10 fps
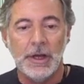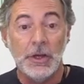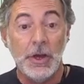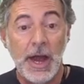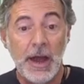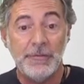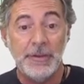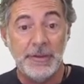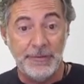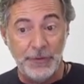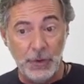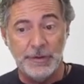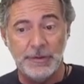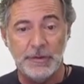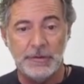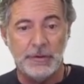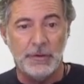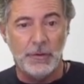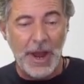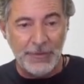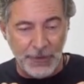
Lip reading: you have these frequencies, right?